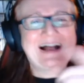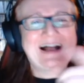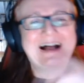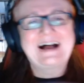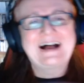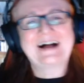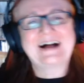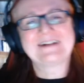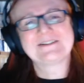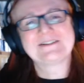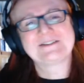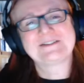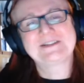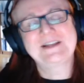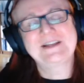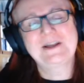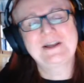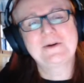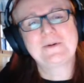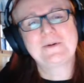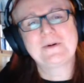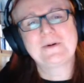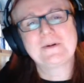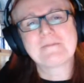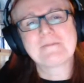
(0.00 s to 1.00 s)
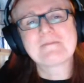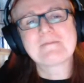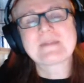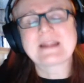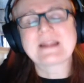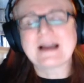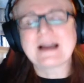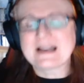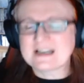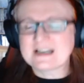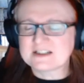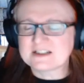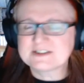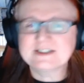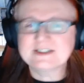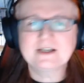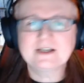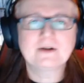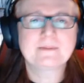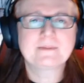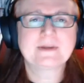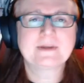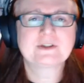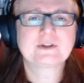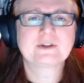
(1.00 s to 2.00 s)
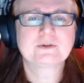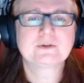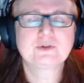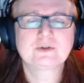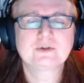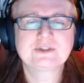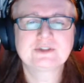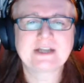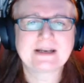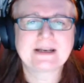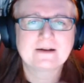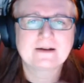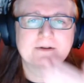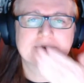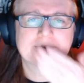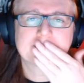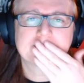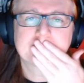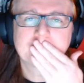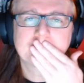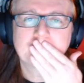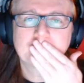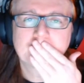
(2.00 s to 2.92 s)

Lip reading: I'll see you all. And I'll see you on my social channels.